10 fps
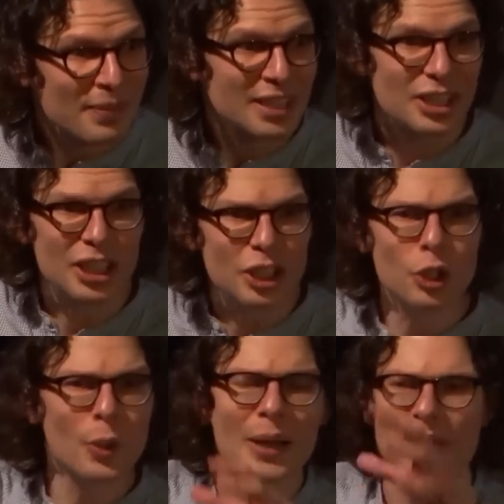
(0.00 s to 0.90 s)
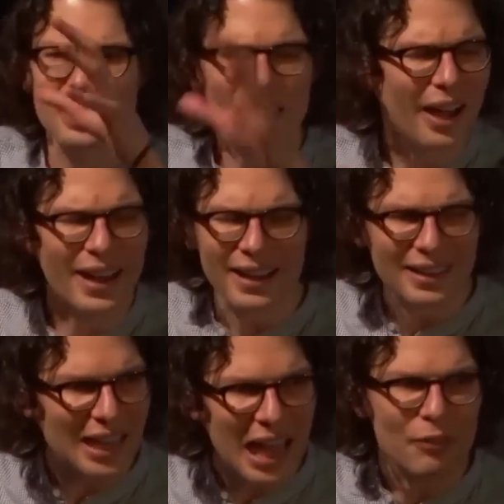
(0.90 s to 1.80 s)
So he knew how to light
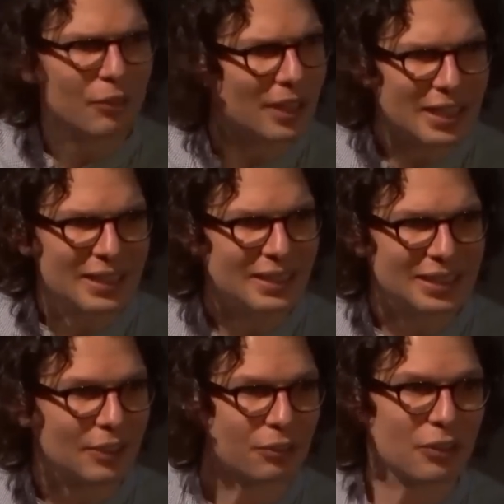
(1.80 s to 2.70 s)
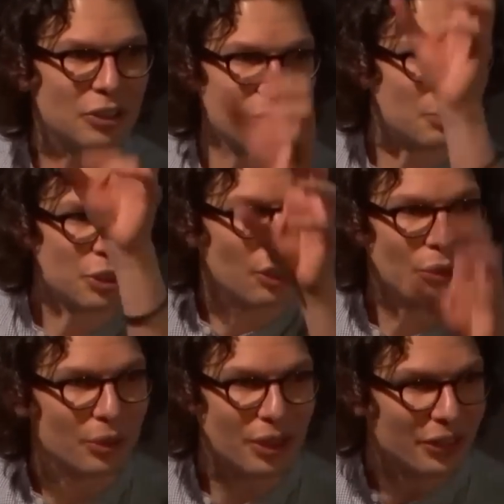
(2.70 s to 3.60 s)
every different
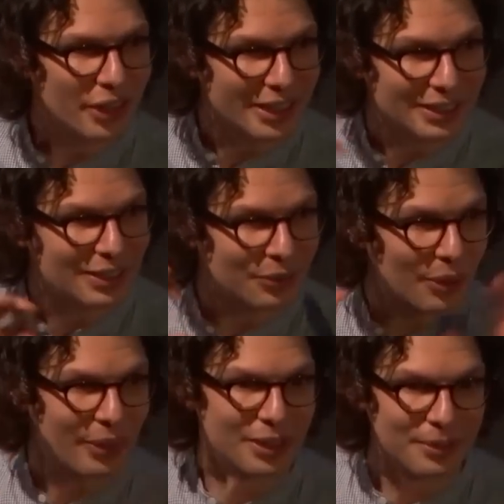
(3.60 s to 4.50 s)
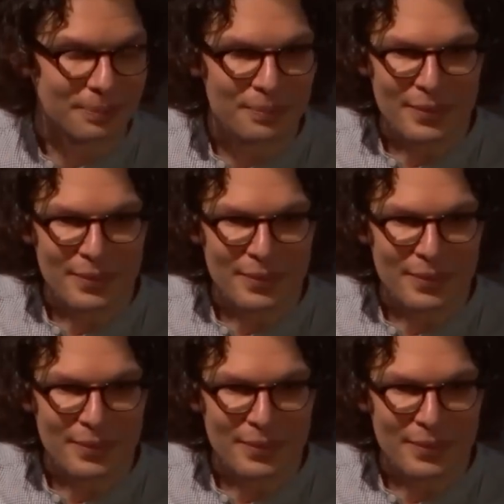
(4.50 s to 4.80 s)
genre that I could throw at him.